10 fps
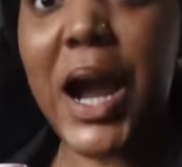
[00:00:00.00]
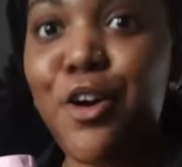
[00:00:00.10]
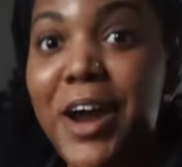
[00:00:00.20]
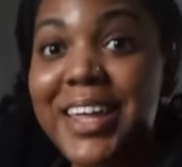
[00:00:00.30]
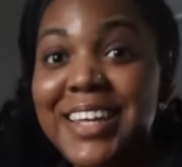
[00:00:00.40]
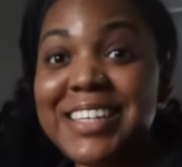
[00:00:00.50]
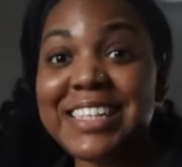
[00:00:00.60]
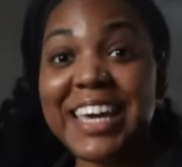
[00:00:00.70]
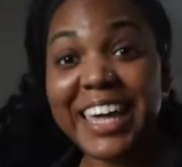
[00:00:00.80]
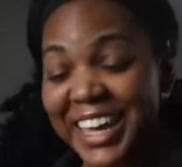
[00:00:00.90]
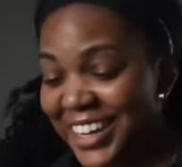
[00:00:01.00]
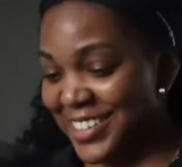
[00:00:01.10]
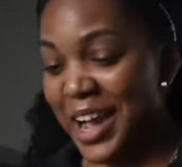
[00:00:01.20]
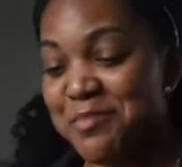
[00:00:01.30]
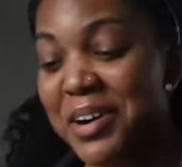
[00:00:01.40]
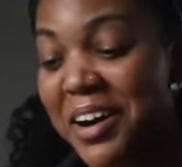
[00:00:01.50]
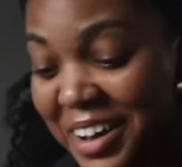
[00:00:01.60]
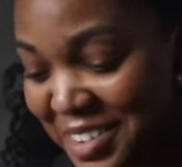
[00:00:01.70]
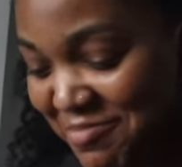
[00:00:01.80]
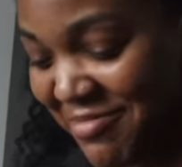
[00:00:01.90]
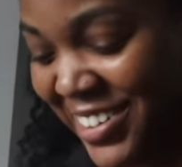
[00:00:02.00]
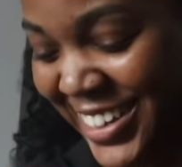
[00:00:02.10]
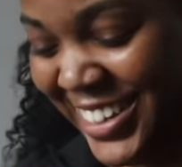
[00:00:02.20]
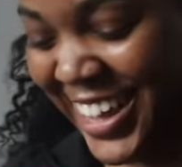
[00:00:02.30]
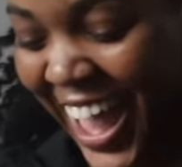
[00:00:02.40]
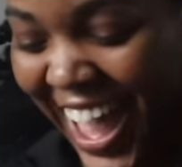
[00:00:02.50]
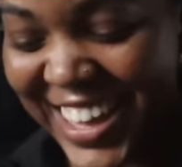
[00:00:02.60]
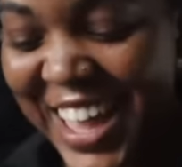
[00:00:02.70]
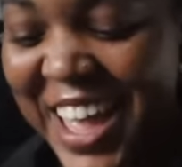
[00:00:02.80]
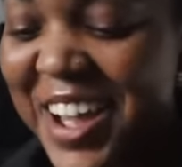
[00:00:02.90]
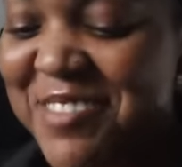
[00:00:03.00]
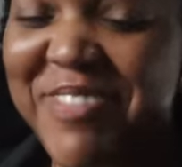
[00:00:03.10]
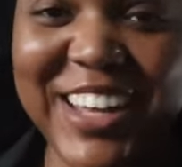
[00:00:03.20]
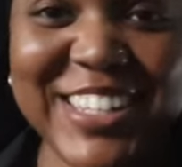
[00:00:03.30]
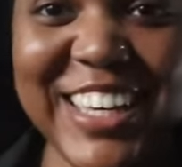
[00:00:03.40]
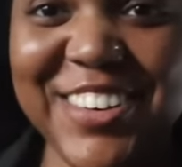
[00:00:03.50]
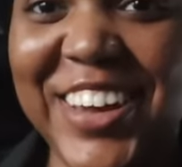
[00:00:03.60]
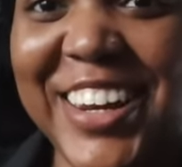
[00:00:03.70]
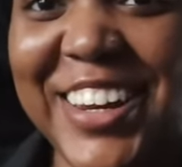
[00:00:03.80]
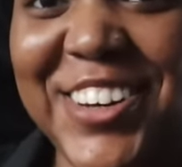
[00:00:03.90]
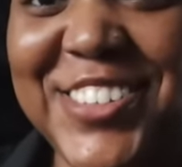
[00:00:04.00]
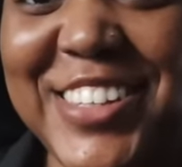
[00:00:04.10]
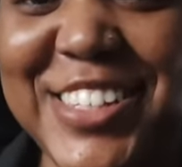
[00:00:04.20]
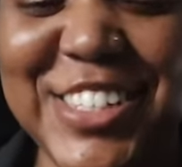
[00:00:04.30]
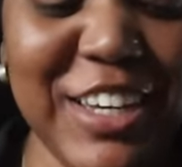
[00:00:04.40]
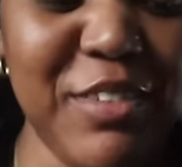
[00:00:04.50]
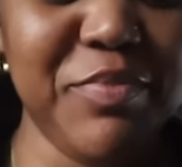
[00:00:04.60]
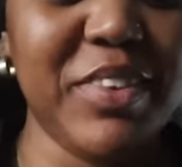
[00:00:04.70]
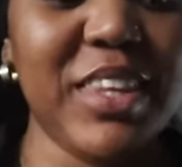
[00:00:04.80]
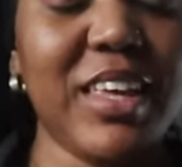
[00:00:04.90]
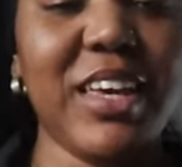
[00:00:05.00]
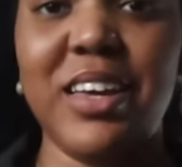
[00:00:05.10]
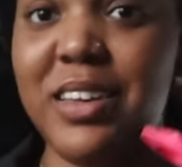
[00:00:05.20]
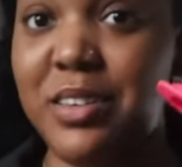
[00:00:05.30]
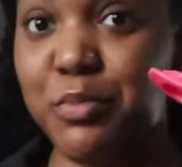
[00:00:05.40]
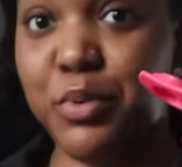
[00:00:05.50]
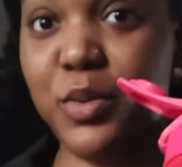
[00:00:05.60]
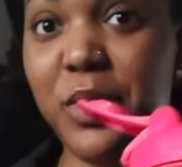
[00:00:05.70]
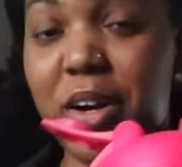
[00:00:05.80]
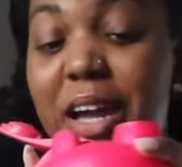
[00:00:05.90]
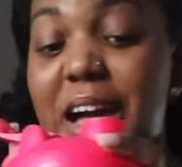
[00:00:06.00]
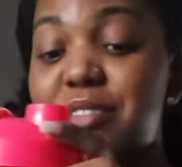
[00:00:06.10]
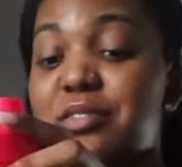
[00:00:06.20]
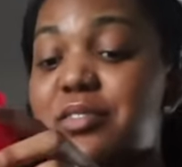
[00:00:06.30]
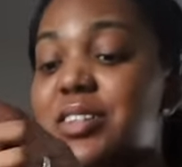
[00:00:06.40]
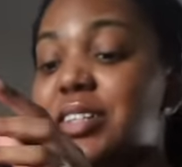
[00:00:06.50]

All right, let's get it. I'm up. About to get ready to go to the gym. Pre-workout.